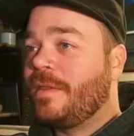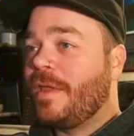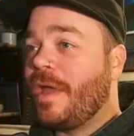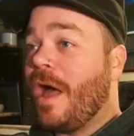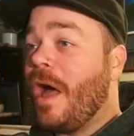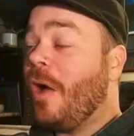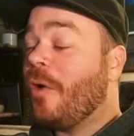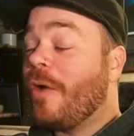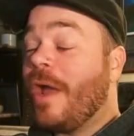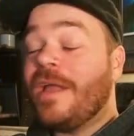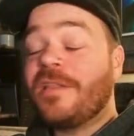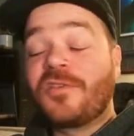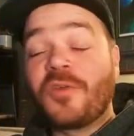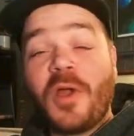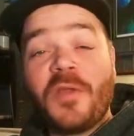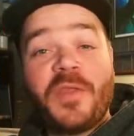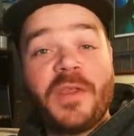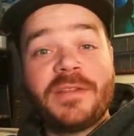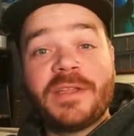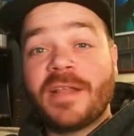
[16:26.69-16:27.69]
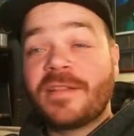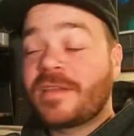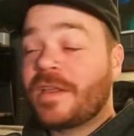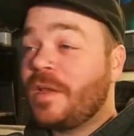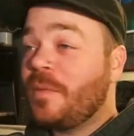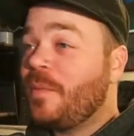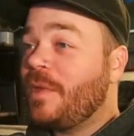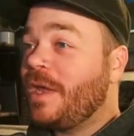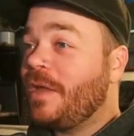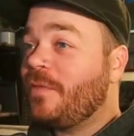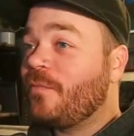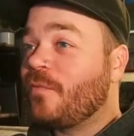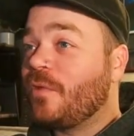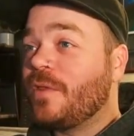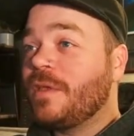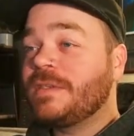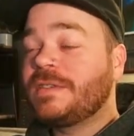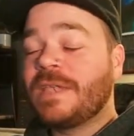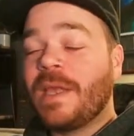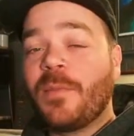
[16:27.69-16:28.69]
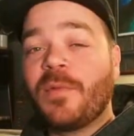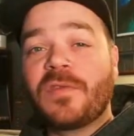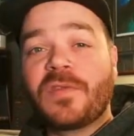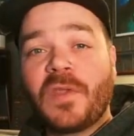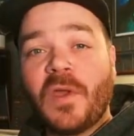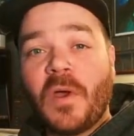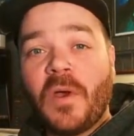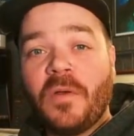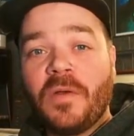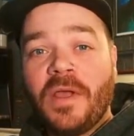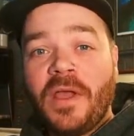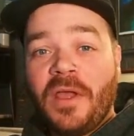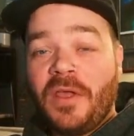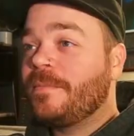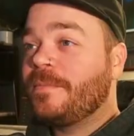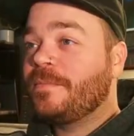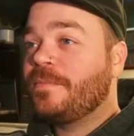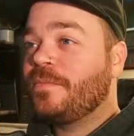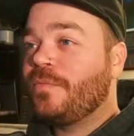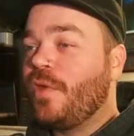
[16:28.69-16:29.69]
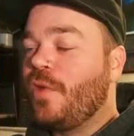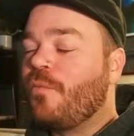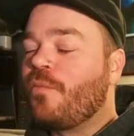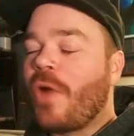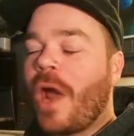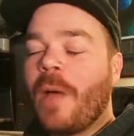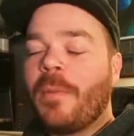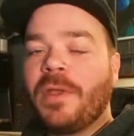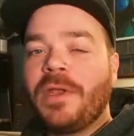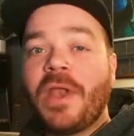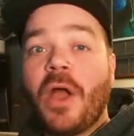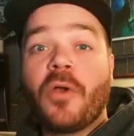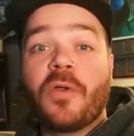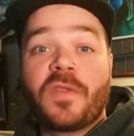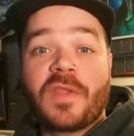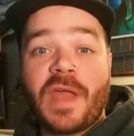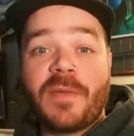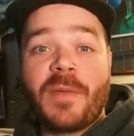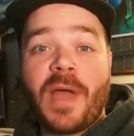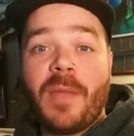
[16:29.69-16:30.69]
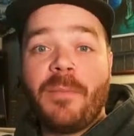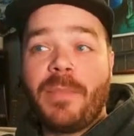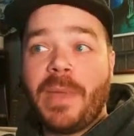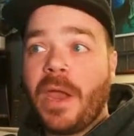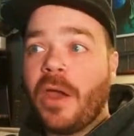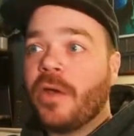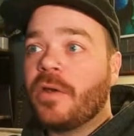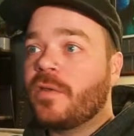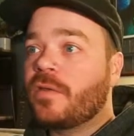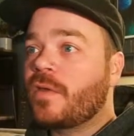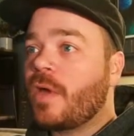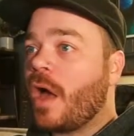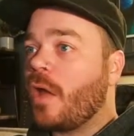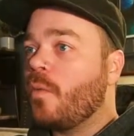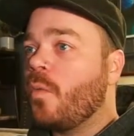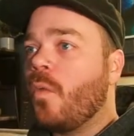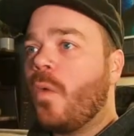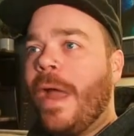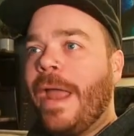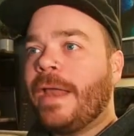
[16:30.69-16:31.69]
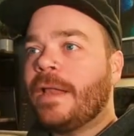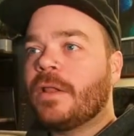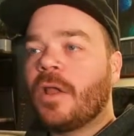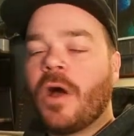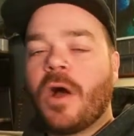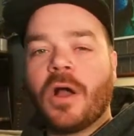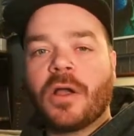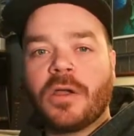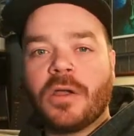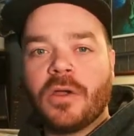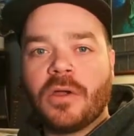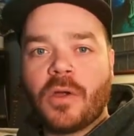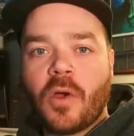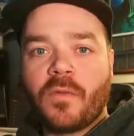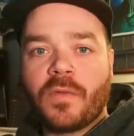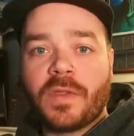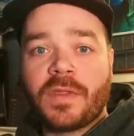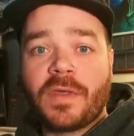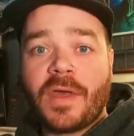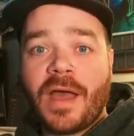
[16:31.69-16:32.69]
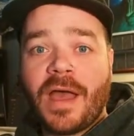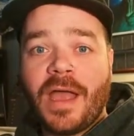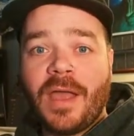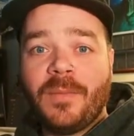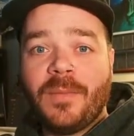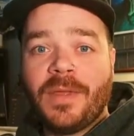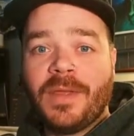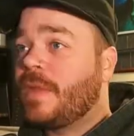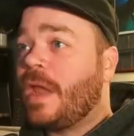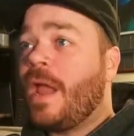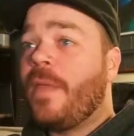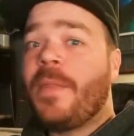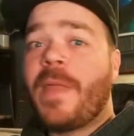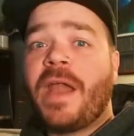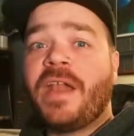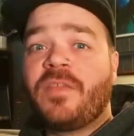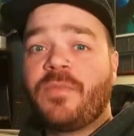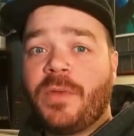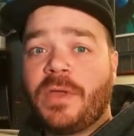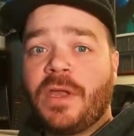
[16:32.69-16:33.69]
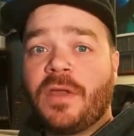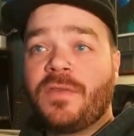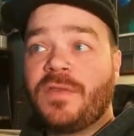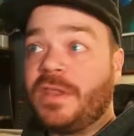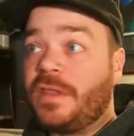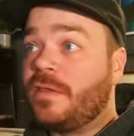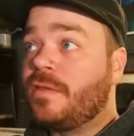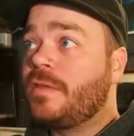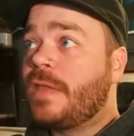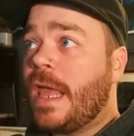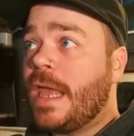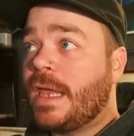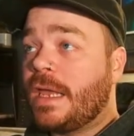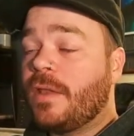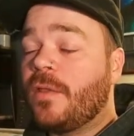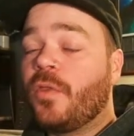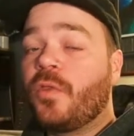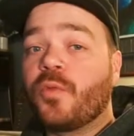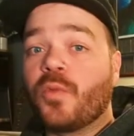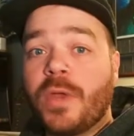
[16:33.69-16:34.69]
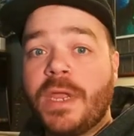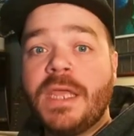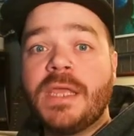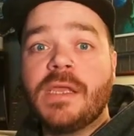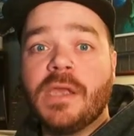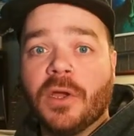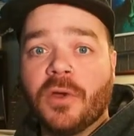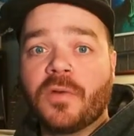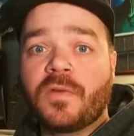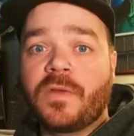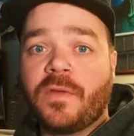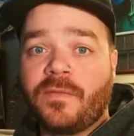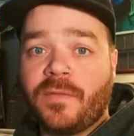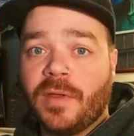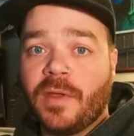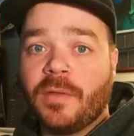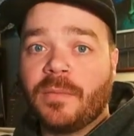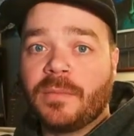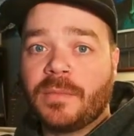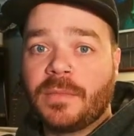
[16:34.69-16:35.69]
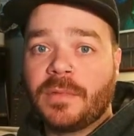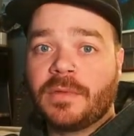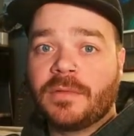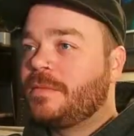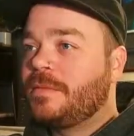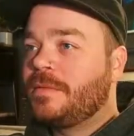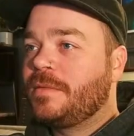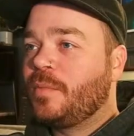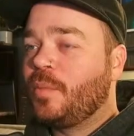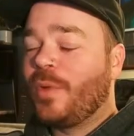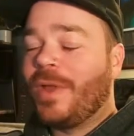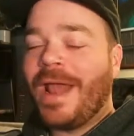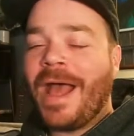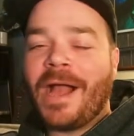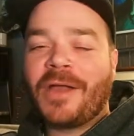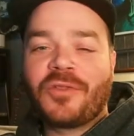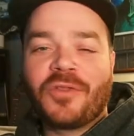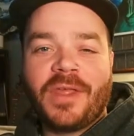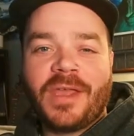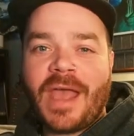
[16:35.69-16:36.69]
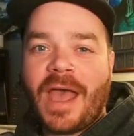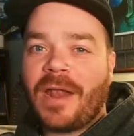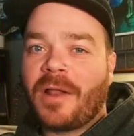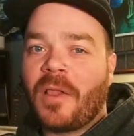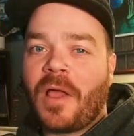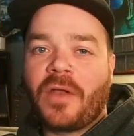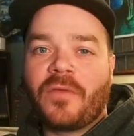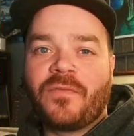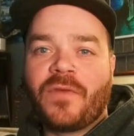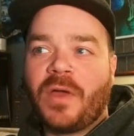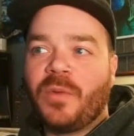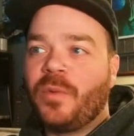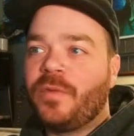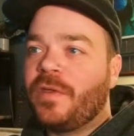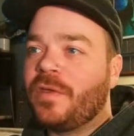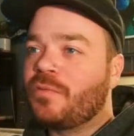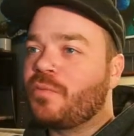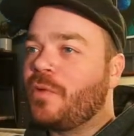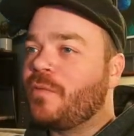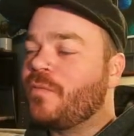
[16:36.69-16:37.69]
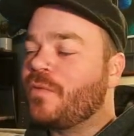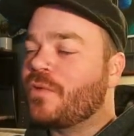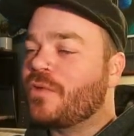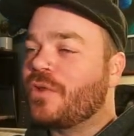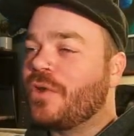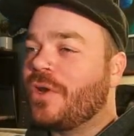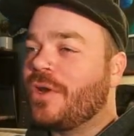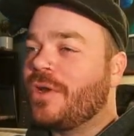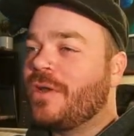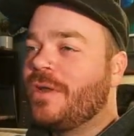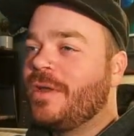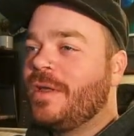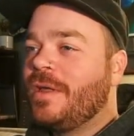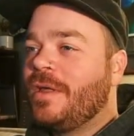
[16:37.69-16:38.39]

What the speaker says: All right, so I think that's going to be it for this episode. You've probably noticed that my beard has gotten way longer over the time, and that is because this has taken 3 years to film. But I actually had a lot of fun with this one for sure.